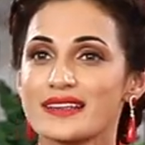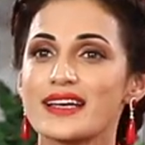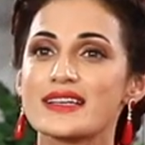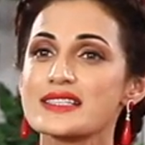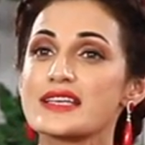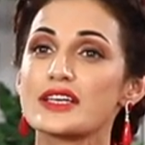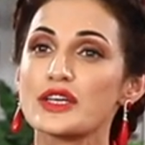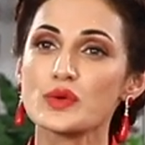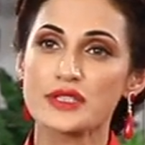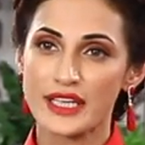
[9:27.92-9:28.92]
There is a
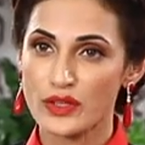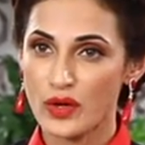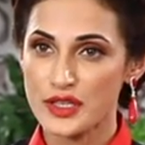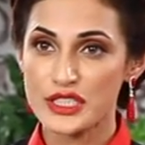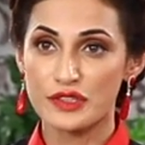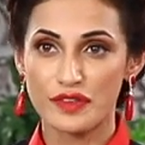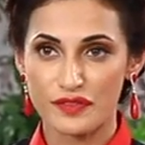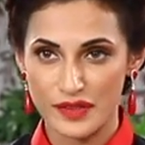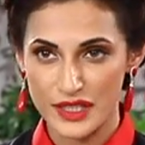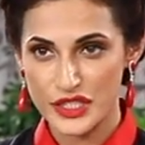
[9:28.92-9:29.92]
new technology for
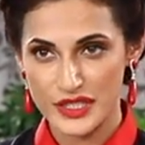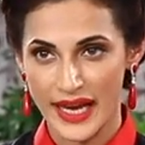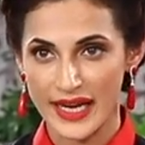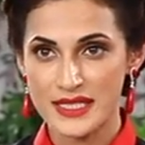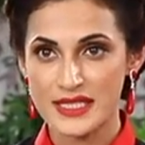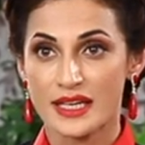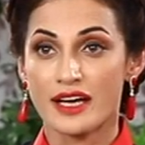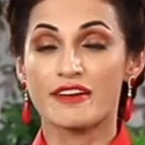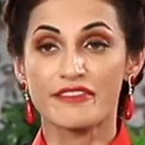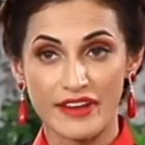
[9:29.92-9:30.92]
flush tanks
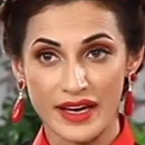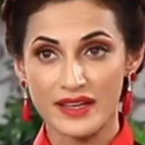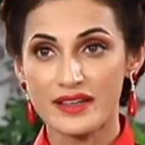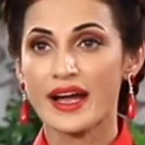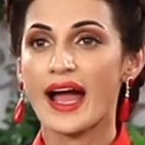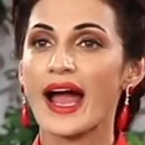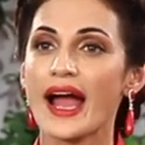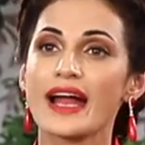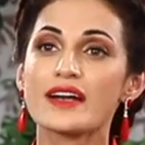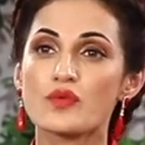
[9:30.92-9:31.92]
where
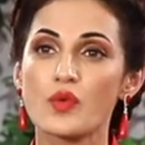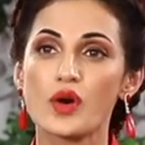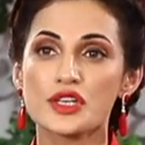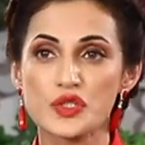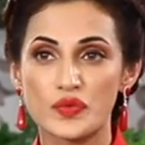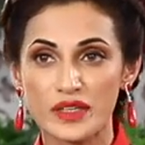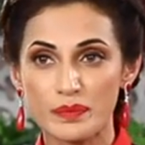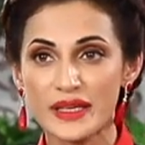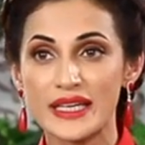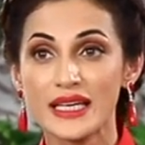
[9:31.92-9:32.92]
hand wash will
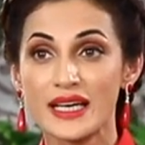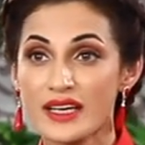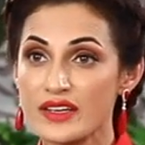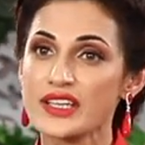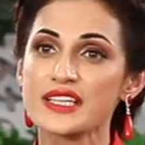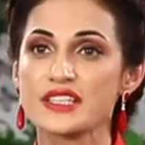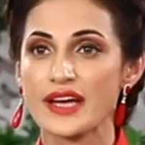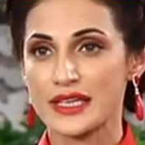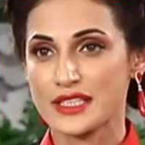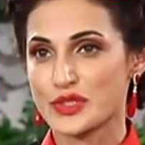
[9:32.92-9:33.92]
be
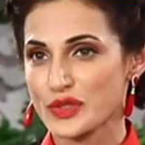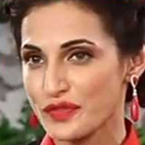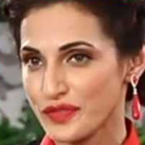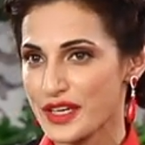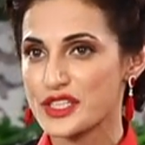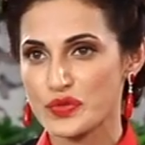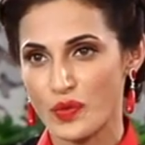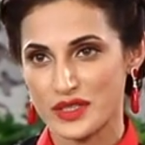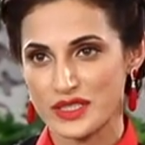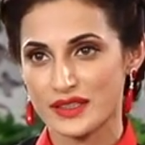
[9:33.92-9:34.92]
redirected to the flush
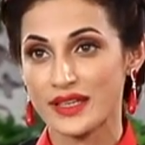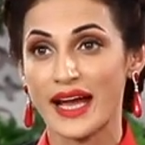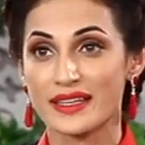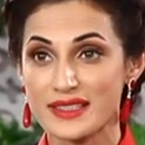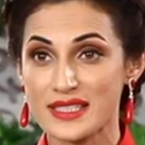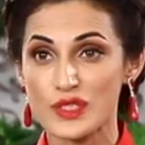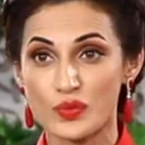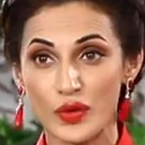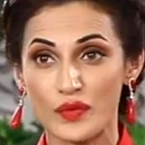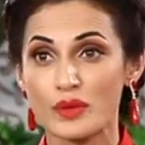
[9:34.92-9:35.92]
water and this is
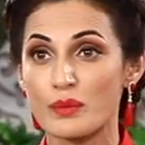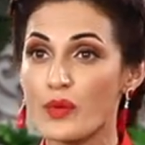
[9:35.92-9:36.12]
one of the